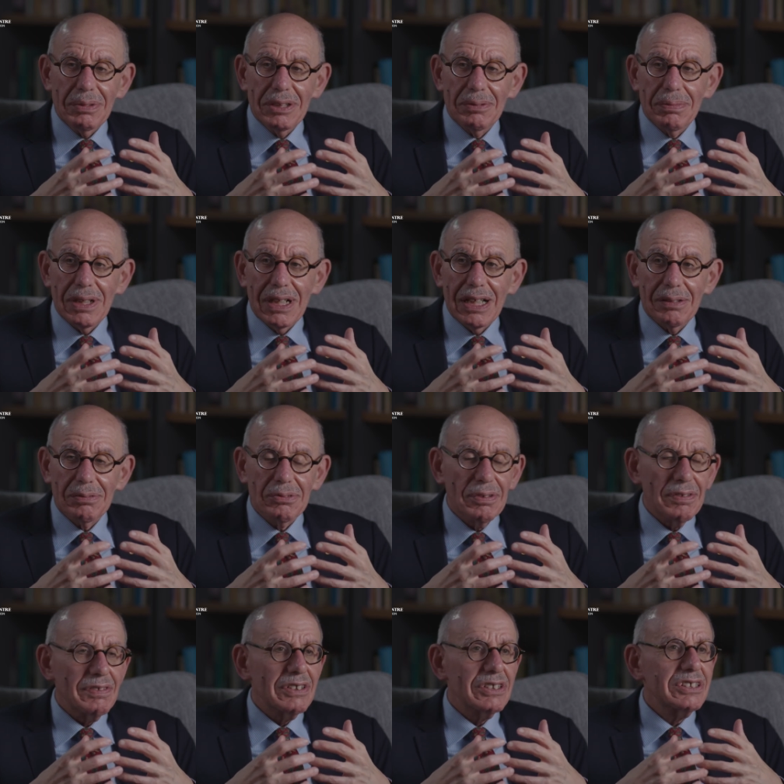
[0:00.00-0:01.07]
been perhaps
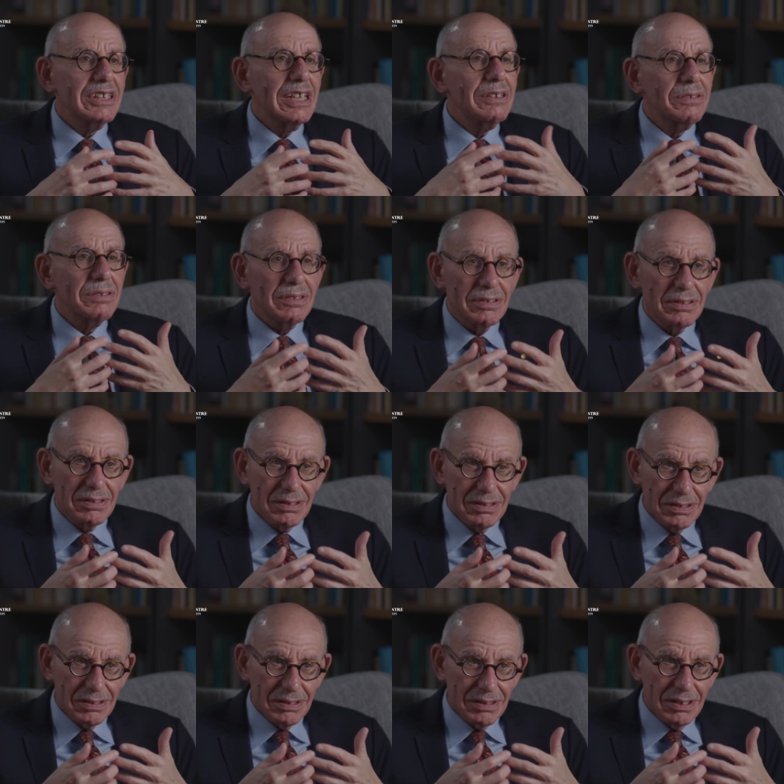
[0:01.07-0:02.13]
one of the central
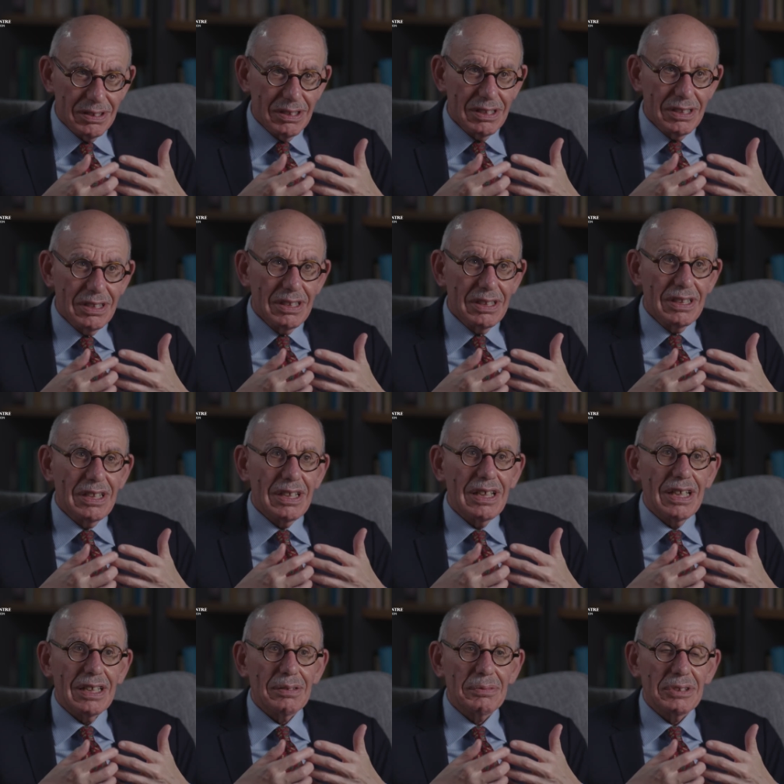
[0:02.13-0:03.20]

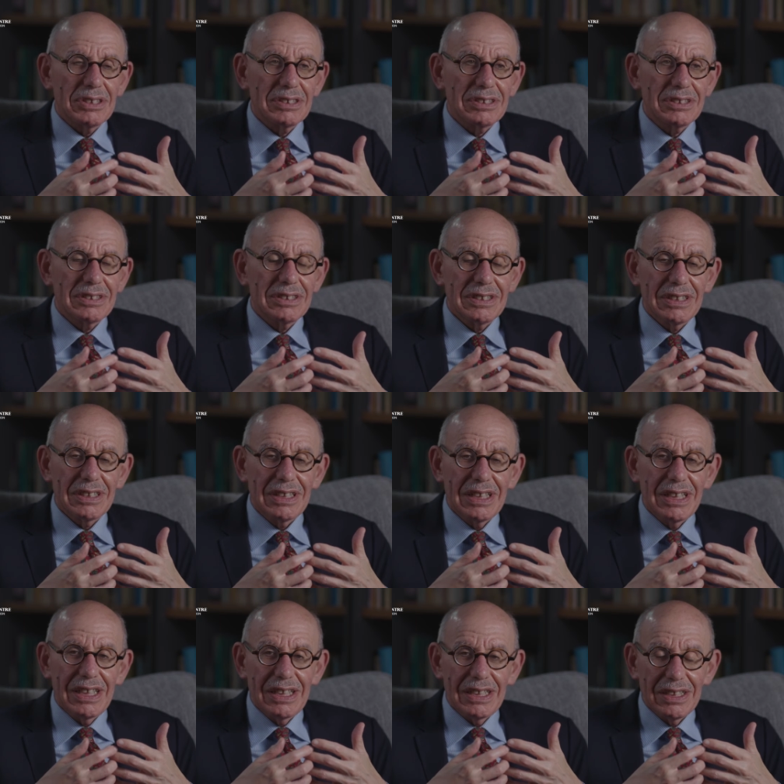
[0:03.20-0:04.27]
elements
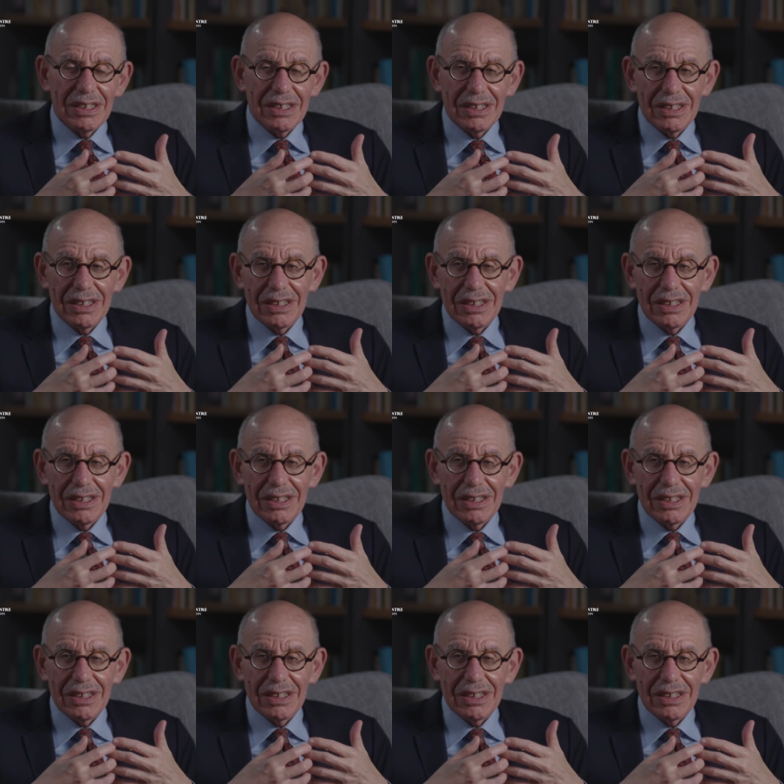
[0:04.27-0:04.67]
in